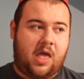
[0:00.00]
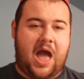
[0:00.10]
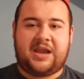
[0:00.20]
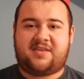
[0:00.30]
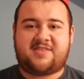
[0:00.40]

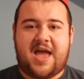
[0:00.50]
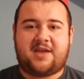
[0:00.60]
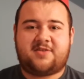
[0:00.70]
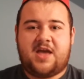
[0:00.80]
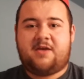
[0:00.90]
And he
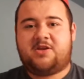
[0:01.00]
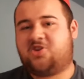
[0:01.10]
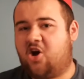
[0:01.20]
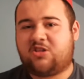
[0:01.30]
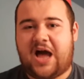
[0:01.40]
said, you
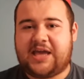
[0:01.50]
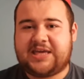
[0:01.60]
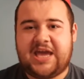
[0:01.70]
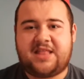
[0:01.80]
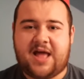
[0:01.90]
don't
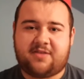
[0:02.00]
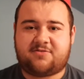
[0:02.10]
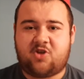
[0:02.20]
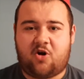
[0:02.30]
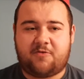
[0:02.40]
like it,
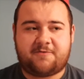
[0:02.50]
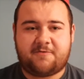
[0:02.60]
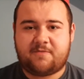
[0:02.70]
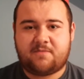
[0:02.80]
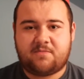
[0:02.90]
that's
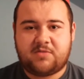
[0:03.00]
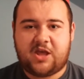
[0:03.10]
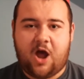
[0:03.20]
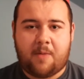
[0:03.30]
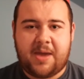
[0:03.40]
tough.
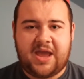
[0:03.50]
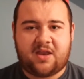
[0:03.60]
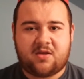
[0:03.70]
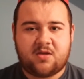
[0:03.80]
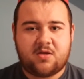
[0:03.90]
You know what I
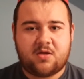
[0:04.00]
mean?